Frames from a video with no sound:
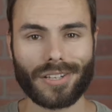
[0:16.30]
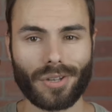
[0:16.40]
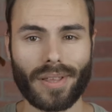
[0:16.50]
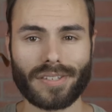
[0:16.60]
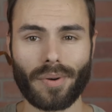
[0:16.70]

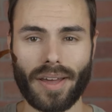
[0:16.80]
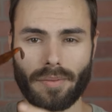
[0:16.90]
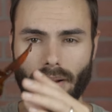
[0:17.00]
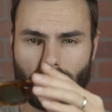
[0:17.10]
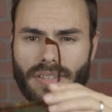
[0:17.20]
So let's go ahead
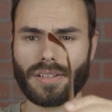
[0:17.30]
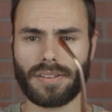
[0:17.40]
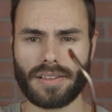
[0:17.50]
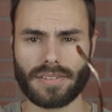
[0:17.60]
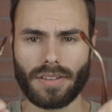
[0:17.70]
and pop these
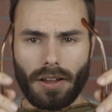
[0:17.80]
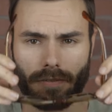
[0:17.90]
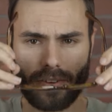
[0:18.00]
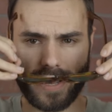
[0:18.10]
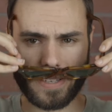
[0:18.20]
sunglasses
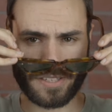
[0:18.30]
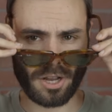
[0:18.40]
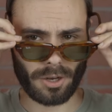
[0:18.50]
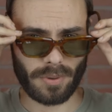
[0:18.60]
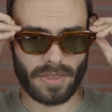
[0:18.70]
on face and
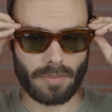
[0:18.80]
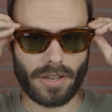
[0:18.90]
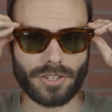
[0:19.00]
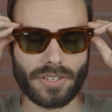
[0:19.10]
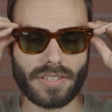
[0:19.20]
talk about the
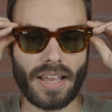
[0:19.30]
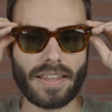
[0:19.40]
dimensions.